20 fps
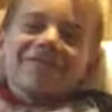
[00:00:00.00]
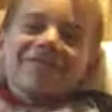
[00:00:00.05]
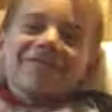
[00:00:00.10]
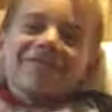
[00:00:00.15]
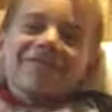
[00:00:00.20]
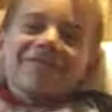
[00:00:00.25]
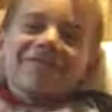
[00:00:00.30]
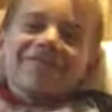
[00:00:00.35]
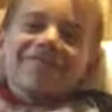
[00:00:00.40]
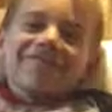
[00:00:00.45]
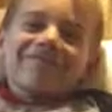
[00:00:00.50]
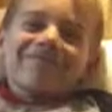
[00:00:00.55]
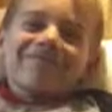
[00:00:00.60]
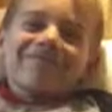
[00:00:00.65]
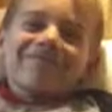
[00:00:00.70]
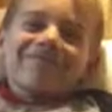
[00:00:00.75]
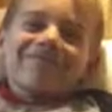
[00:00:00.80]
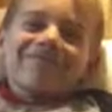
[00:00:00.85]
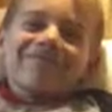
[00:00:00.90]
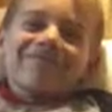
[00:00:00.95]

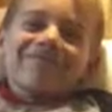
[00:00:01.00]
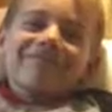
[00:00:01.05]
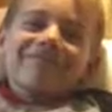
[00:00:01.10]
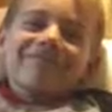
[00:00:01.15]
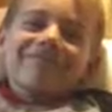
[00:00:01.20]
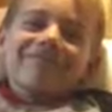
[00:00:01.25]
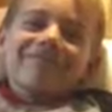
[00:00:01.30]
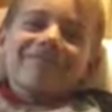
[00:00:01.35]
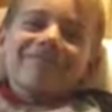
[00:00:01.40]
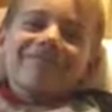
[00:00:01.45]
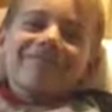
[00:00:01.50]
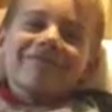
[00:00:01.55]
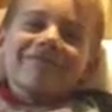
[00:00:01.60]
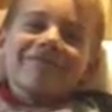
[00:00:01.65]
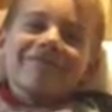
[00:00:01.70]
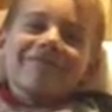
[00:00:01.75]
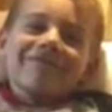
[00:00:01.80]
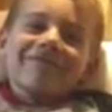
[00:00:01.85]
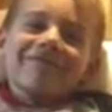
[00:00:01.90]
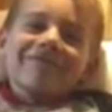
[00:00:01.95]

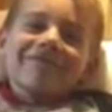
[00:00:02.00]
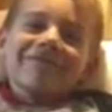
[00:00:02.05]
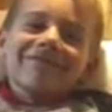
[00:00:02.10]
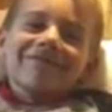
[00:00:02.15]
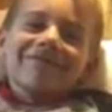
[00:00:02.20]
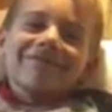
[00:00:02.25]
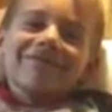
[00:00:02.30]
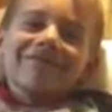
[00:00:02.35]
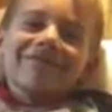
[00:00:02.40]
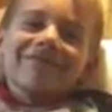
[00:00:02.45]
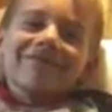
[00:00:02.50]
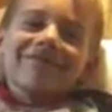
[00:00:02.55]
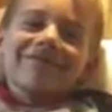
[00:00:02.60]
(no one is talking)